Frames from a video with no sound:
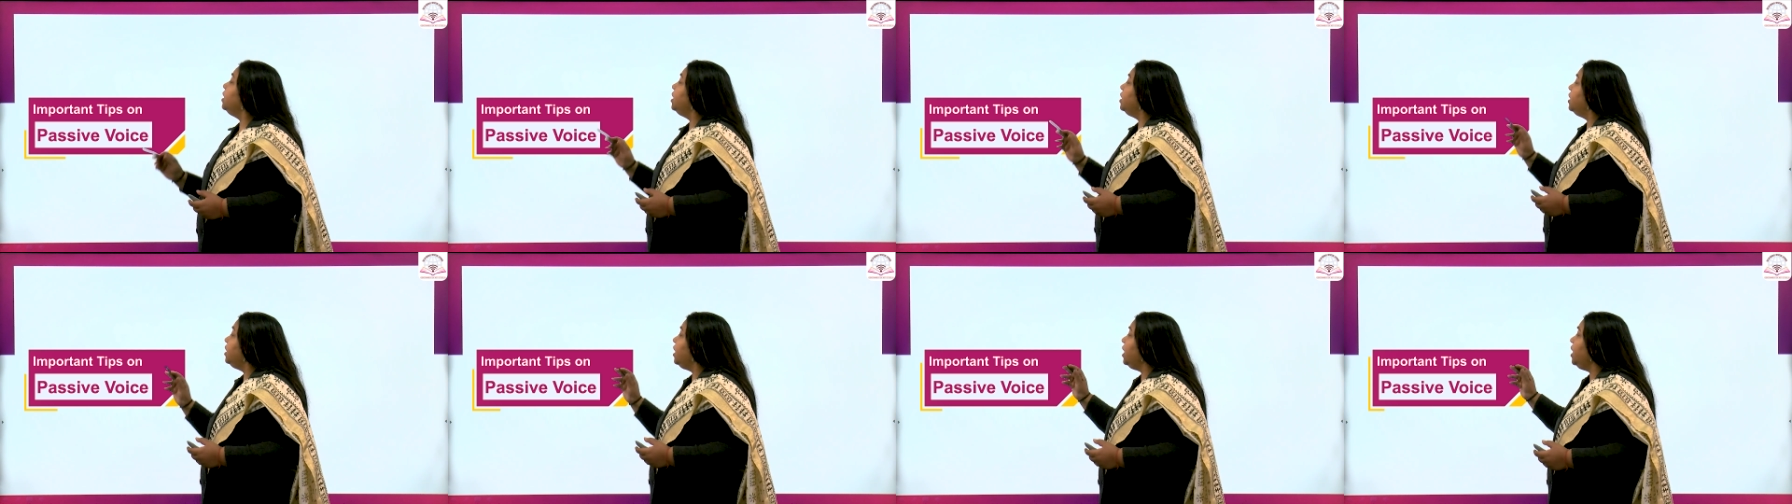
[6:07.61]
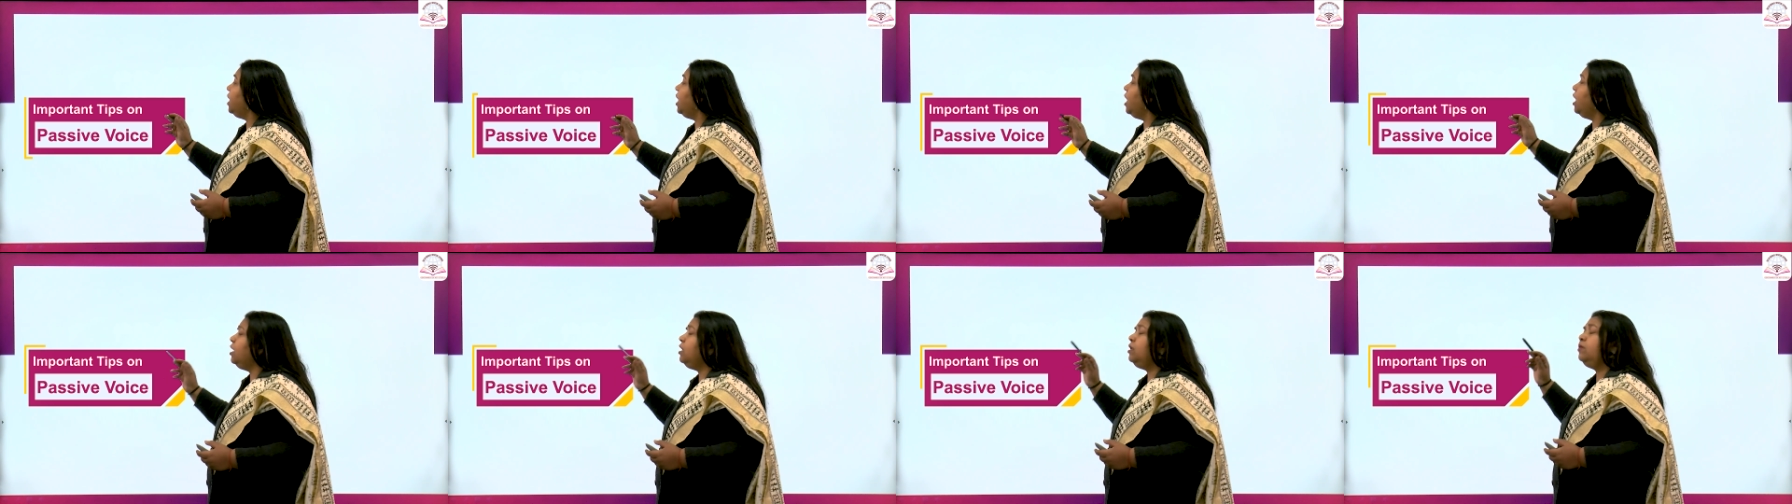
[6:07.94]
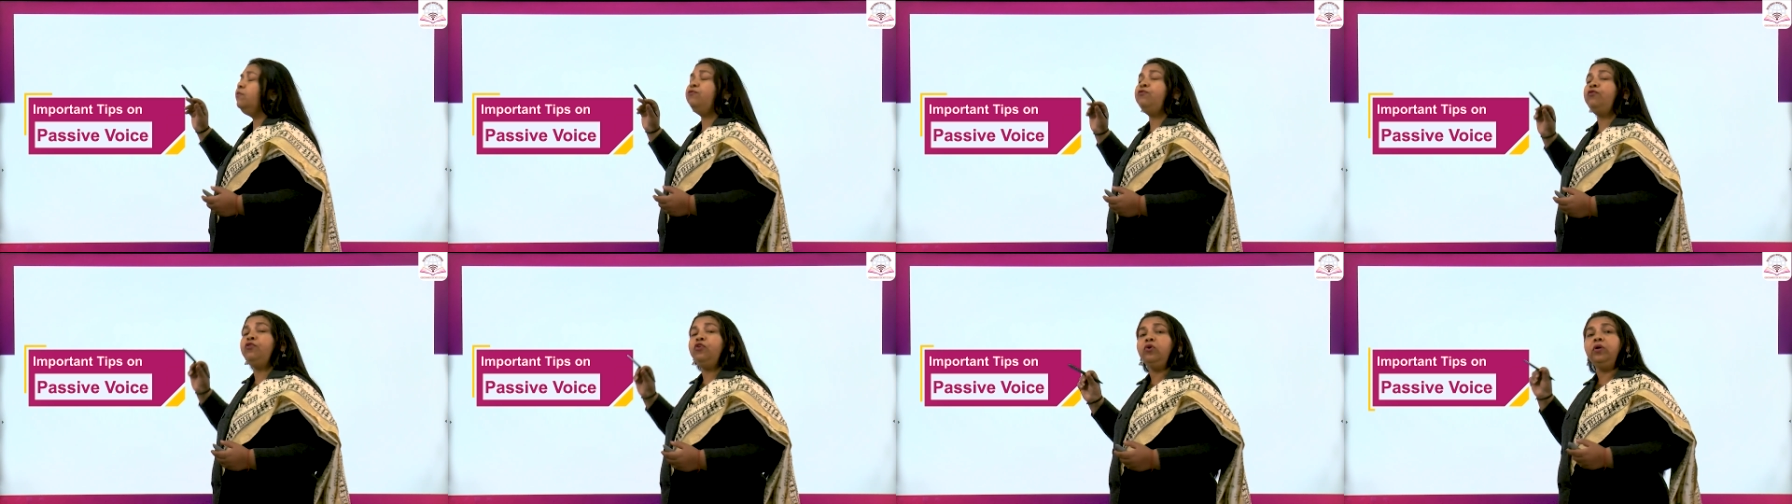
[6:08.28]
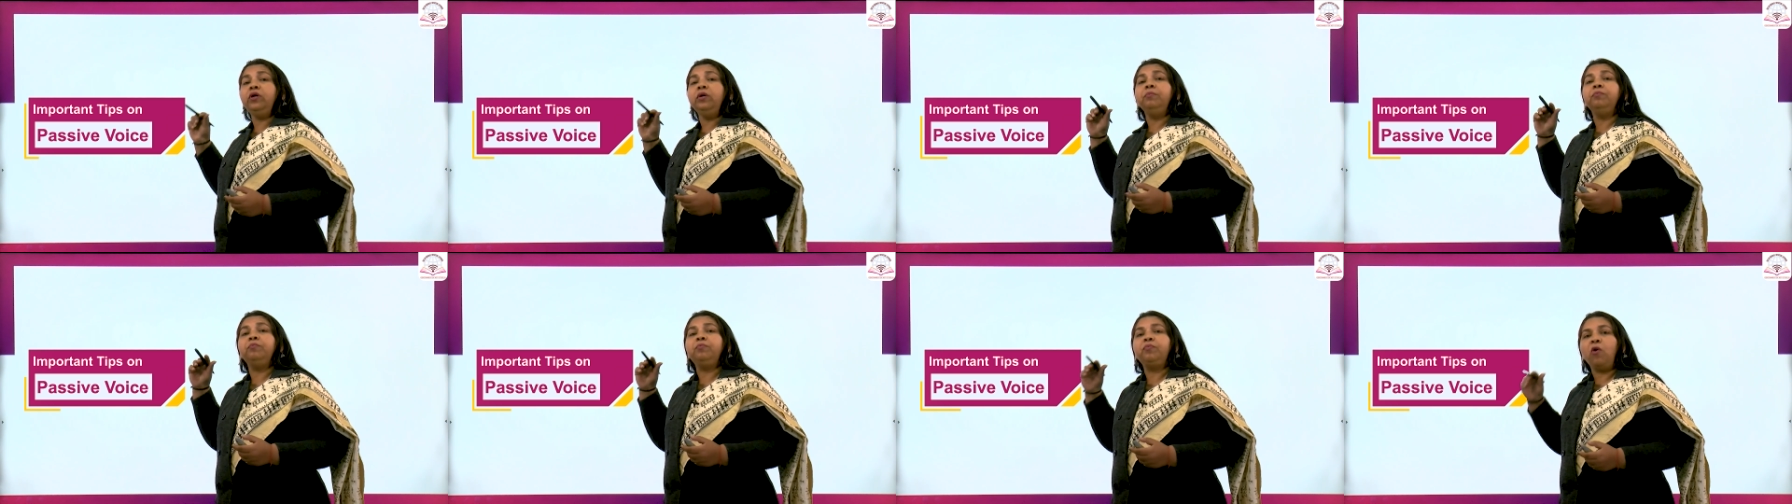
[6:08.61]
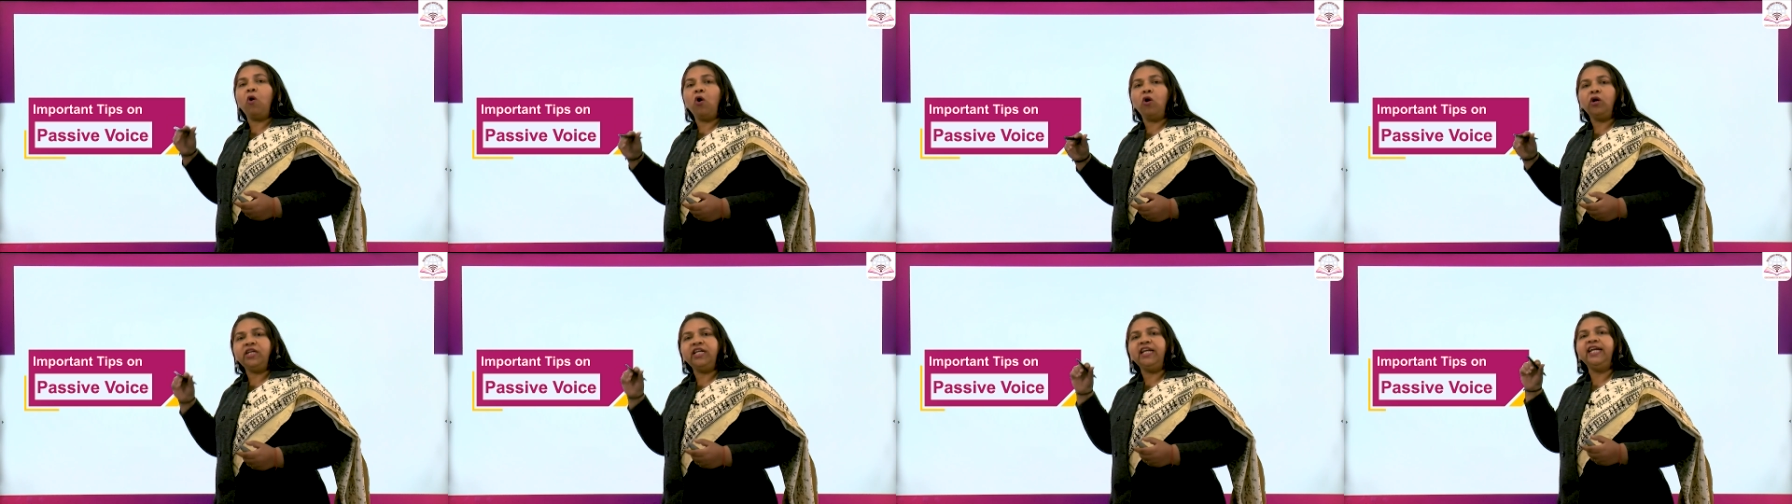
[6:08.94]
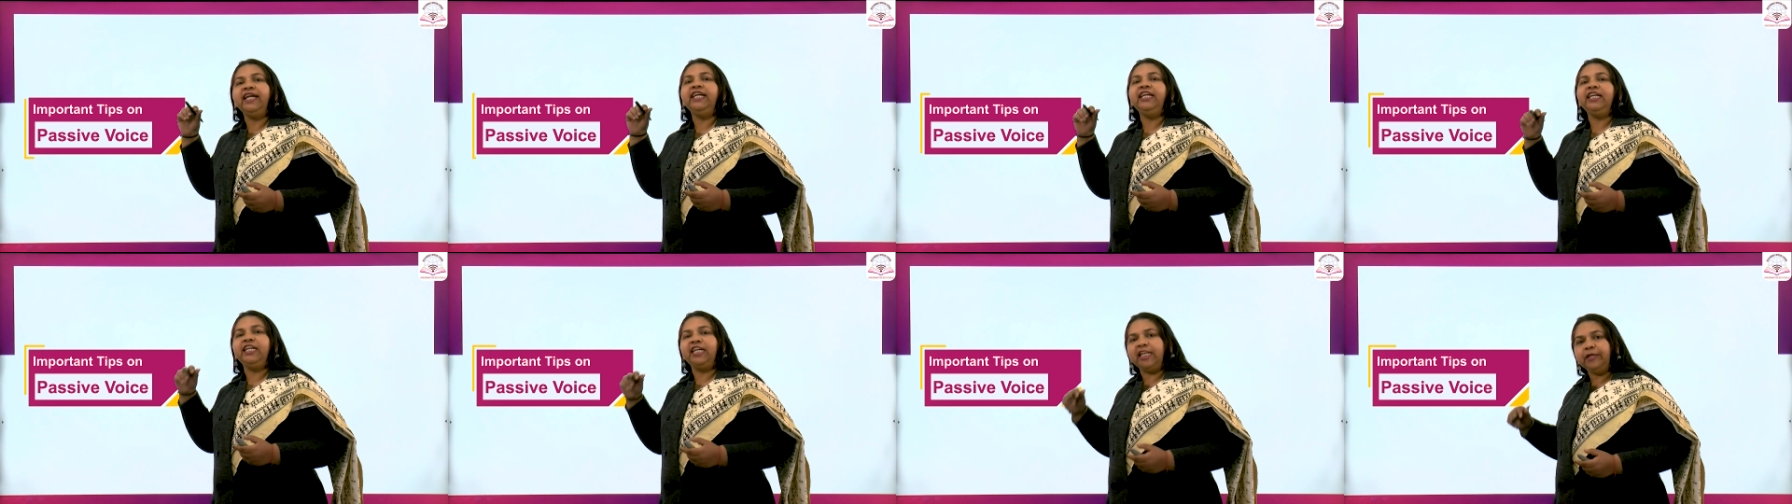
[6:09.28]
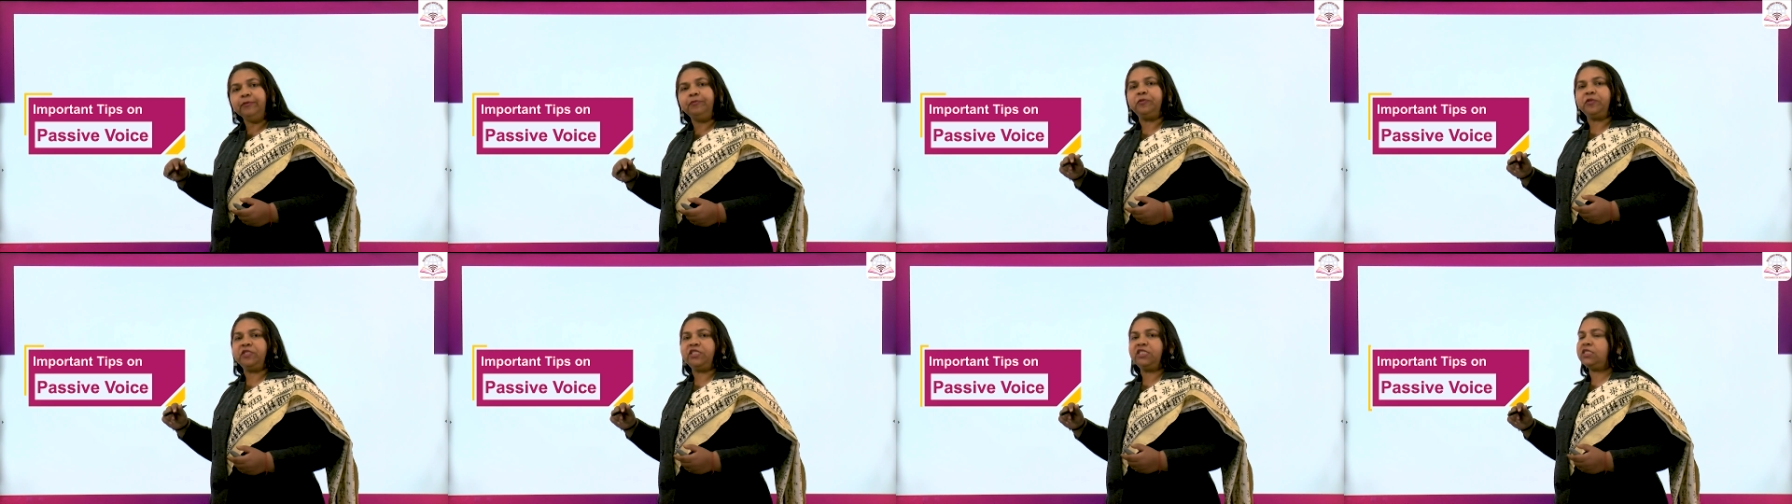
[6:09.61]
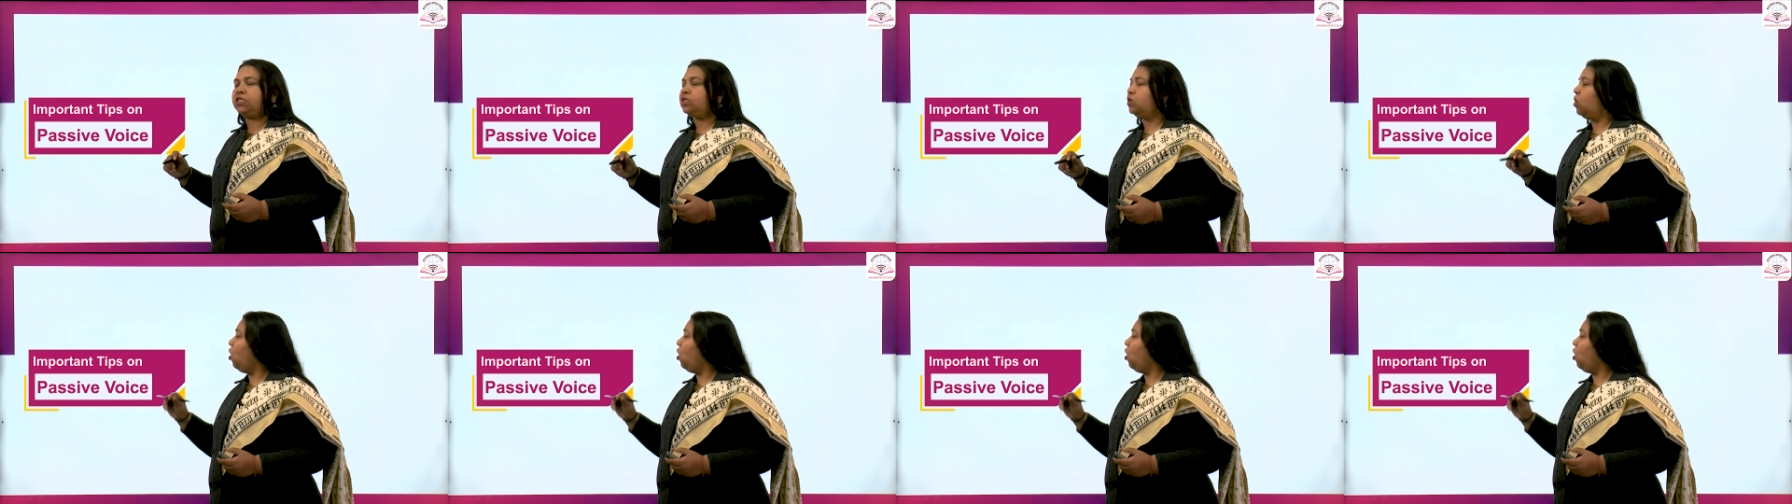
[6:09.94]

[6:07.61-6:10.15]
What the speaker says: there are a few important tips